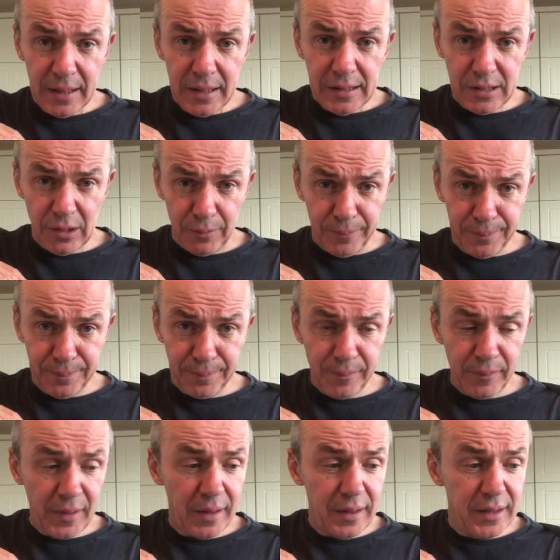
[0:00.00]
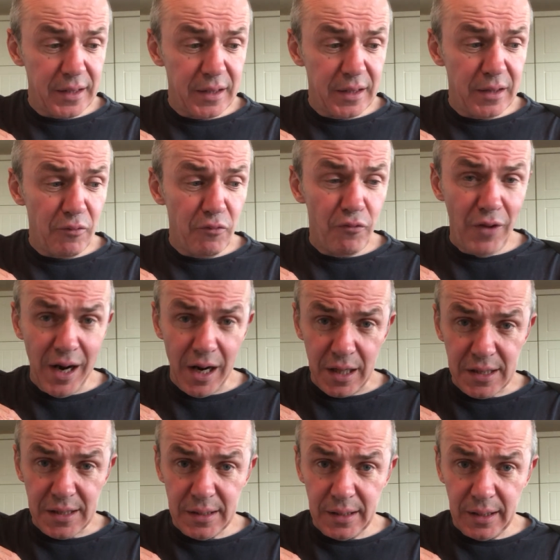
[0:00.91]
So the
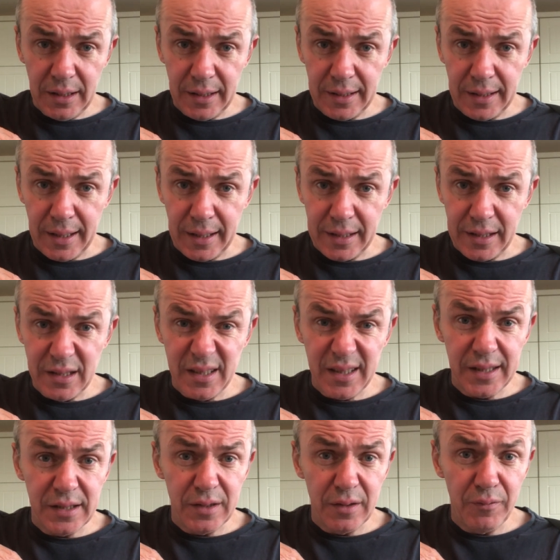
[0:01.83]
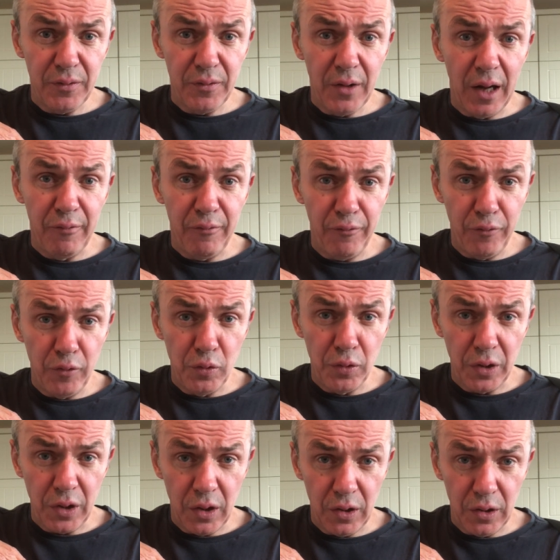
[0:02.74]
verse consists of a
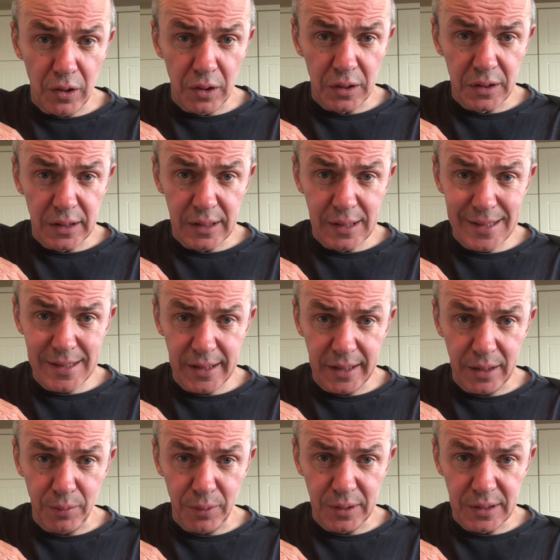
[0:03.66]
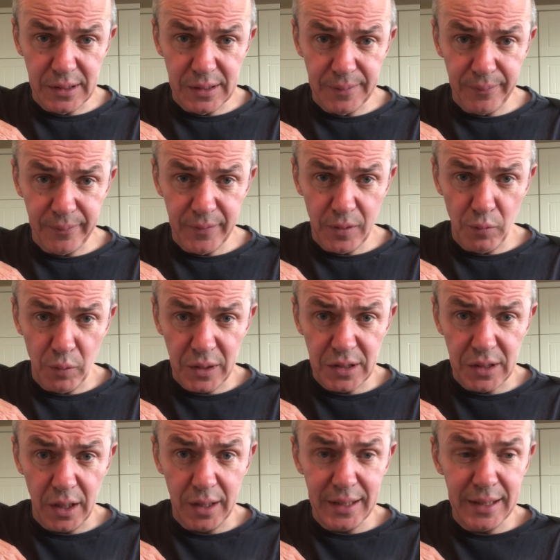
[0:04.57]
4-chord sequence,
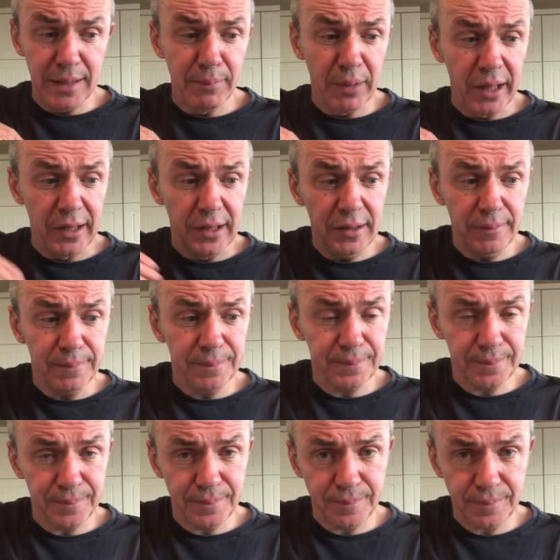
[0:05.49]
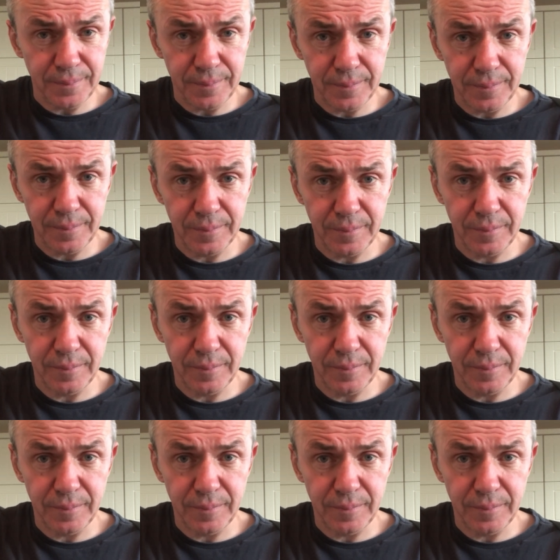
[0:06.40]
which are E minor, G, D,